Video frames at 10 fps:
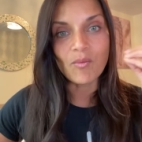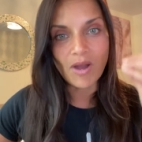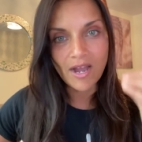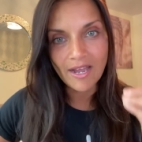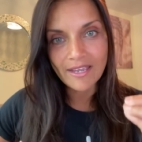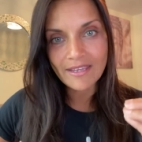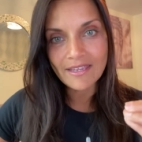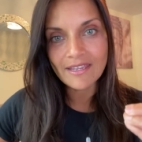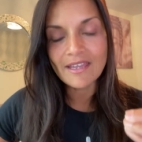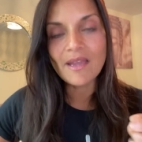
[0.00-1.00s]

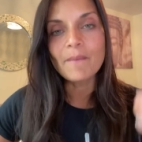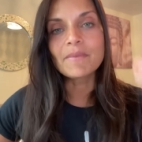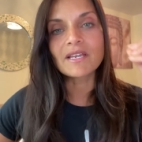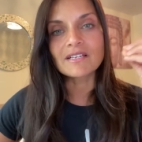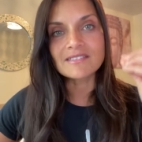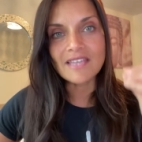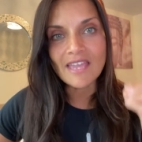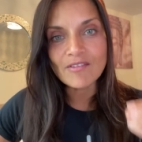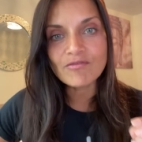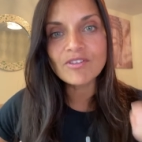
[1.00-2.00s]
why? Because
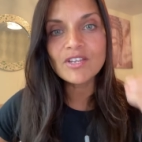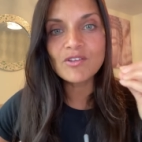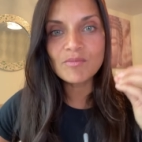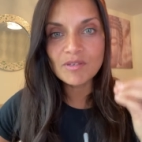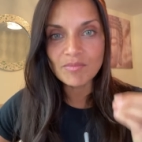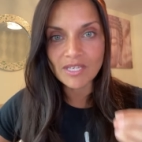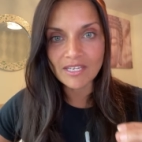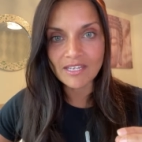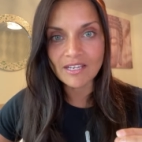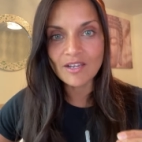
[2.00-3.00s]
every human
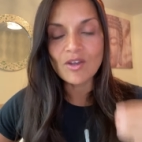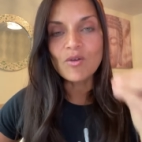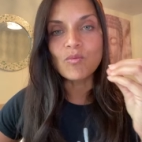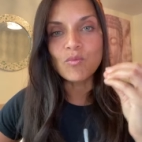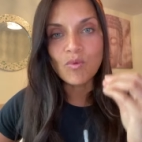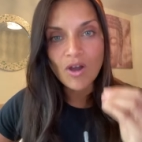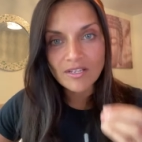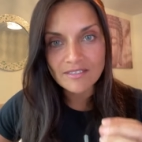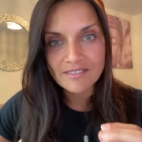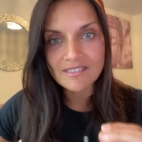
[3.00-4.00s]
being
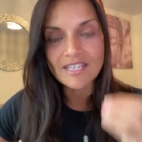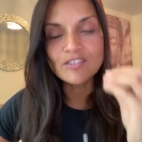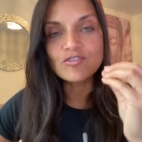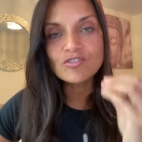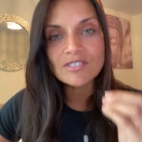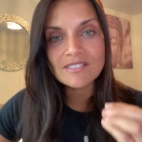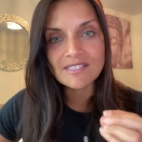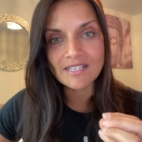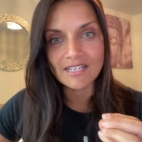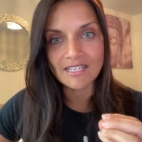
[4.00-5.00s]
wants
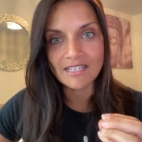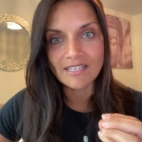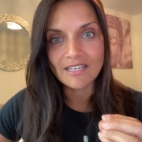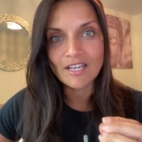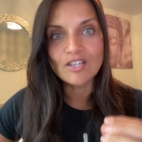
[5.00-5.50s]
intrinsically